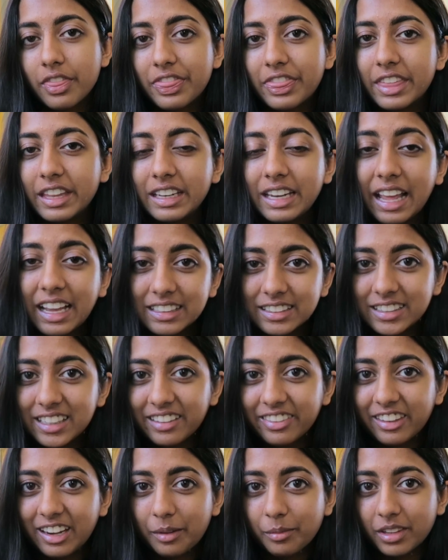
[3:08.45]
The next
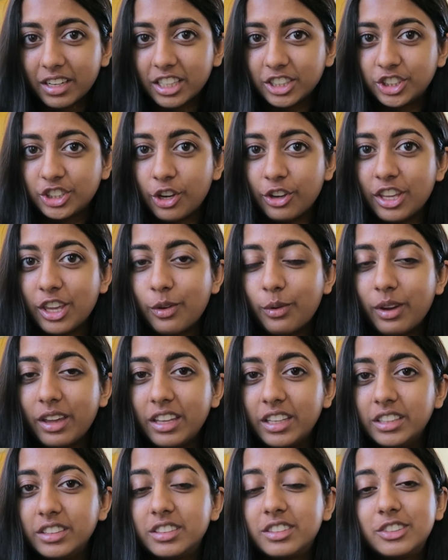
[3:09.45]
thing that I'm going to show you
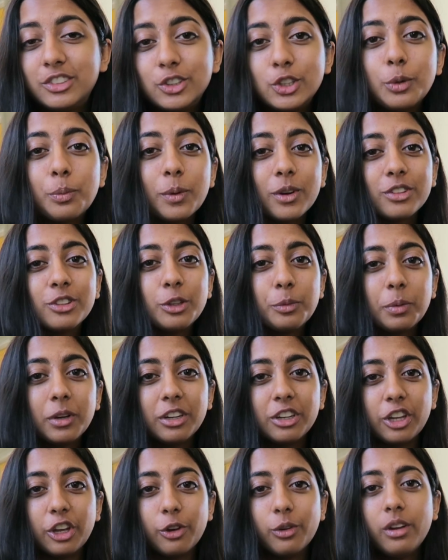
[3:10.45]
is super
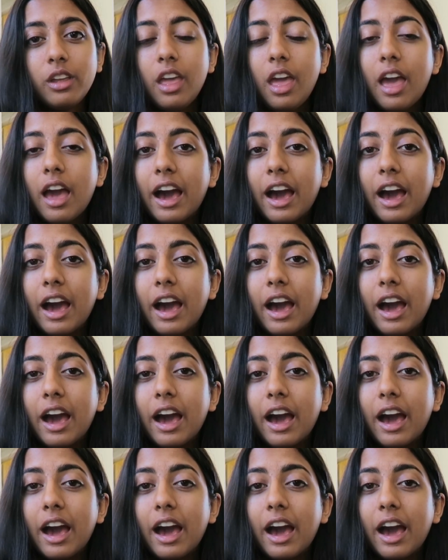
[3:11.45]
new.